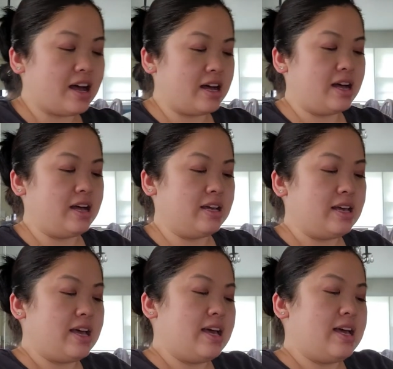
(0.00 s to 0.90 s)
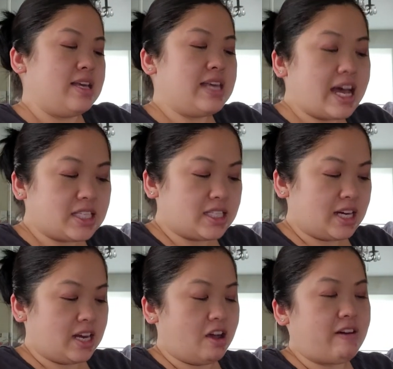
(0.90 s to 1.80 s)
Uh,
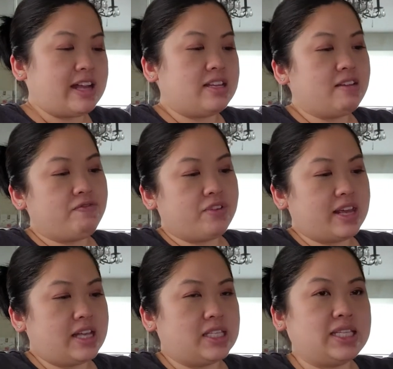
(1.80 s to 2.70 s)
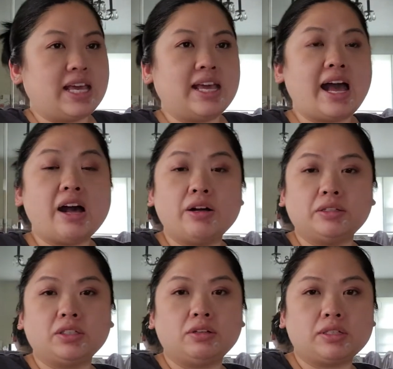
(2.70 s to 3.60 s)
yesterday though, I did forget to take
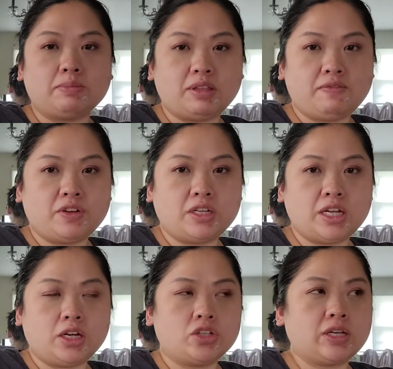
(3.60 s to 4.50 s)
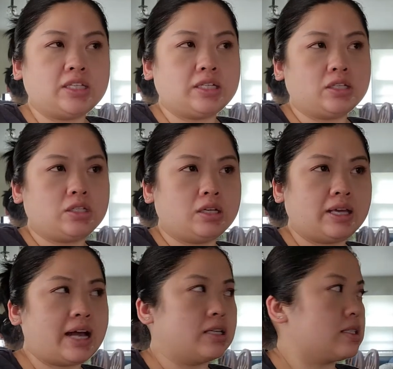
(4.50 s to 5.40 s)
out something for dinner. So I just
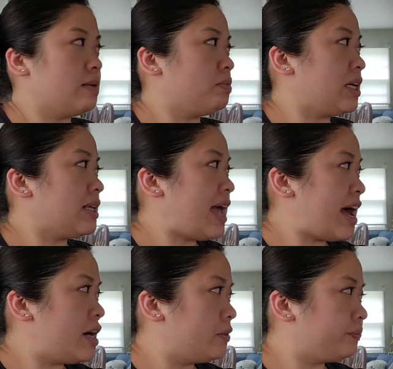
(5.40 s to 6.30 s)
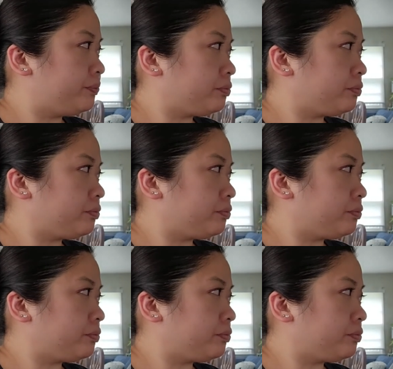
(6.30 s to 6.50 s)
took out something now.